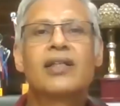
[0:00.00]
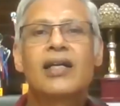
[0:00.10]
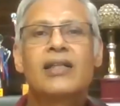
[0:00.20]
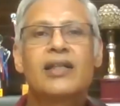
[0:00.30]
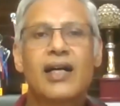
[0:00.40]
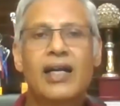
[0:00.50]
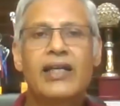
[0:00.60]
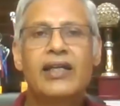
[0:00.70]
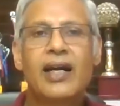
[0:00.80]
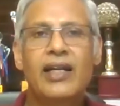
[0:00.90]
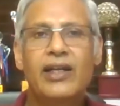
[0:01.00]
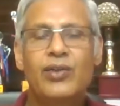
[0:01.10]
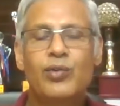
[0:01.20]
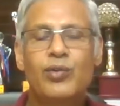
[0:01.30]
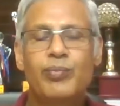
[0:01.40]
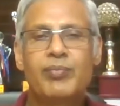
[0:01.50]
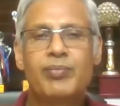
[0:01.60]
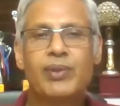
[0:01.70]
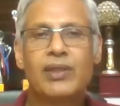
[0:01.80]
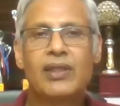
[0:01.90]
that I guide you
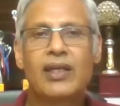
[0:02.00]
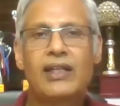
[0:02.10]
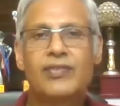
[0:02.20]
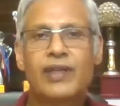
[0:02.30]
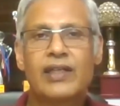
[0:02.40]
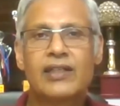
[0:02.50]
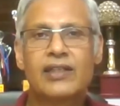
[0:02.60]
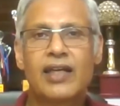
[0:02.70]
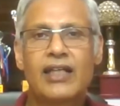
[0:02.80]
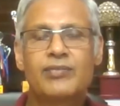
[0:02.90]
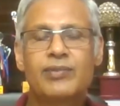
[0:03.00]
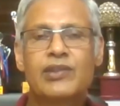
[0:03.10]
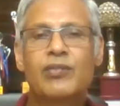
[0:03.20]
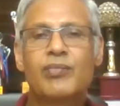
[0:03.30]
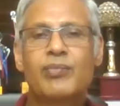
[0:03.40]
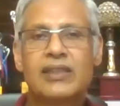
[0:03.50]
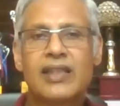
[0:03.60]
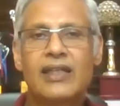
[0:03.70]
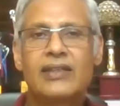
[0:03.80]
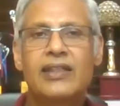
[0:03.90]
people as far as the aspects of
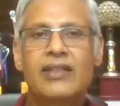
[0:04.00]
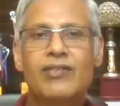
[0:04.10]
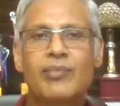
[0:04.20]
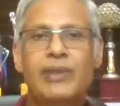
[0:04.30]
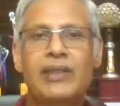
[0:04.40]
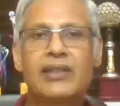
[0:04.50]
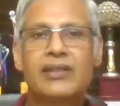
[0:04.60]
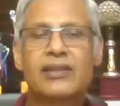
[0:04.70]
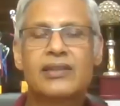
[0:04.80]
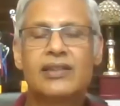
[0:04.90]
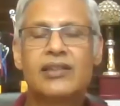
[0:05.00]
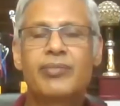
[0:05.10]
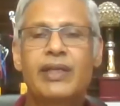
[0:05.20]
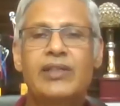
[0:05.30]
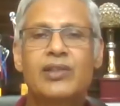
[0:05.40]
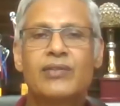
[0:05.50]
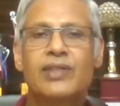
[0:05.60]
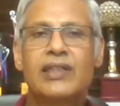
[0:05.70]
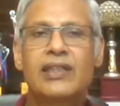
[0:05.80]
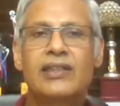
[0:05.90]
personality development are concerned based
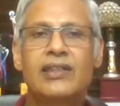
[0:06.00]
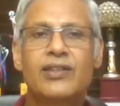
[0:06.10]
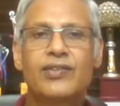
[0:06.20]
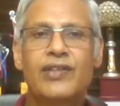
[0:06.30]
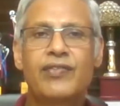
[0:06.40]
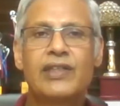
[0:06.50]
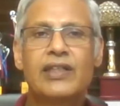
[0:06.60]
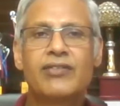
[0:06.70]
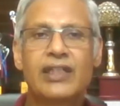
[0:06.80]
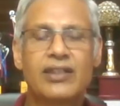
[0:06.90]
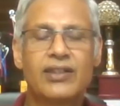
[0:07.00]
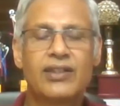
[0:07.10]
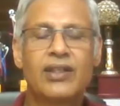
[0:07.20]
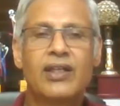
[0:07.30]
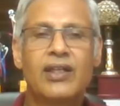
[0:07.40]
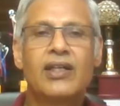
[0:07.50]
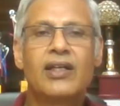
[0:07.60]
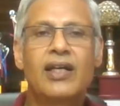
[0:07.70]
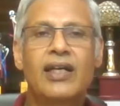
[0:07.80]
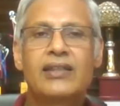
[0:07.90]
on the teachings of Stephen Covey.
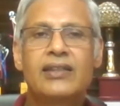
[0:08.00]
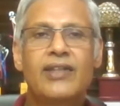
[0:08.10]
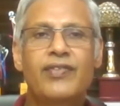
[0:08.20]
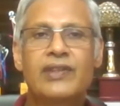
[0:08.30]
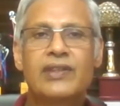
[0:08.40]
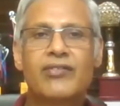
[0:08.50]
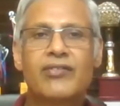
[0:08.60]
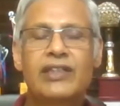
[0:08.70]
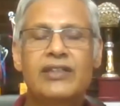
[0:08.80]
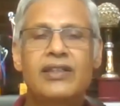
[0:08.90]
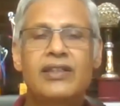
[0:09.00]
And Stephen Covey's